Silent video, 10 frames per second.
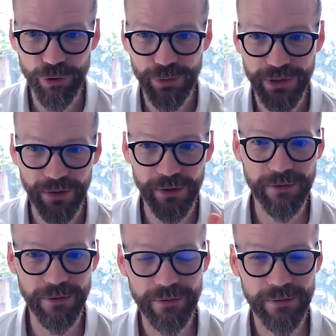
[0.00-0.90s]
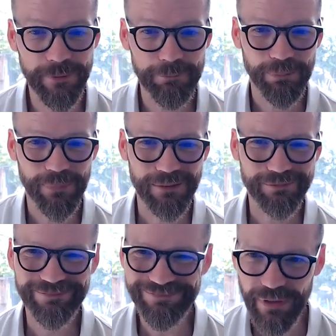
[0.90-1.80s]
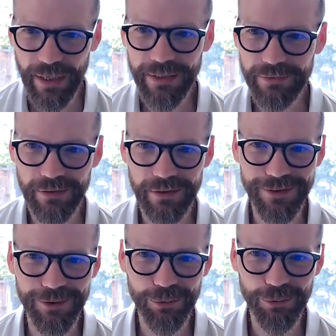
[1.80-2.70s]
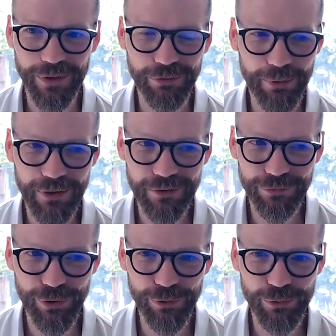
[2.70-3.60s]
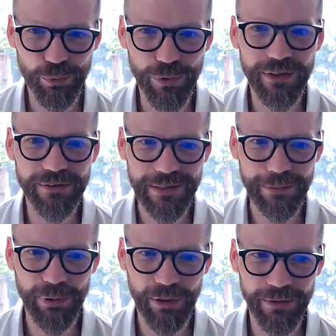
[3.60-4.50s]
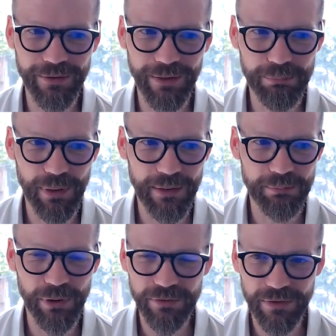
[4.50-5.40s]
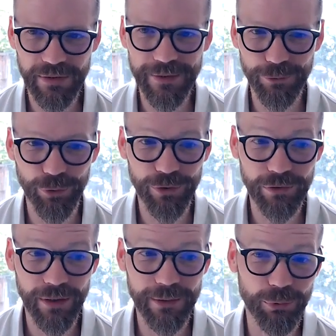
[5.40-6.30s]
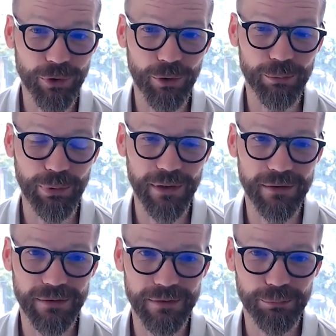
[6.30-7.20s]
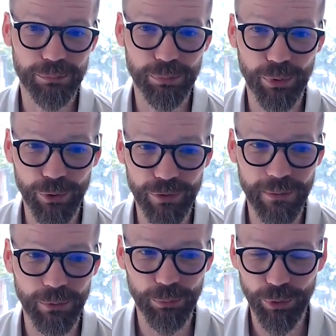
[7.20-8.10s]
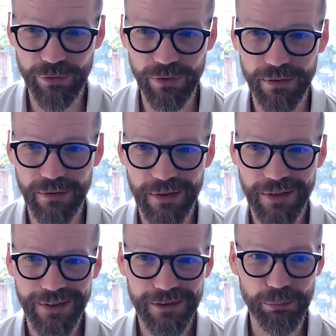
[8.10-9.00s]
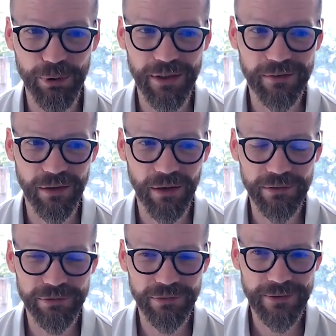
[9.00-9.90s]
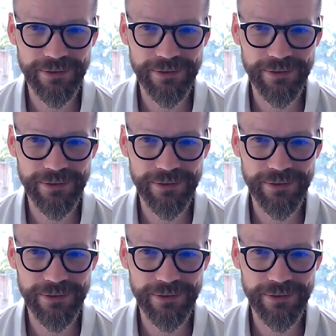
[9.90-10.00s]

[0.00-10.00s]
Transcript: doing data. Actually, when the rubber hits the road, will they stand behind a multi-year or a slightly more complex program or project to bring it to life?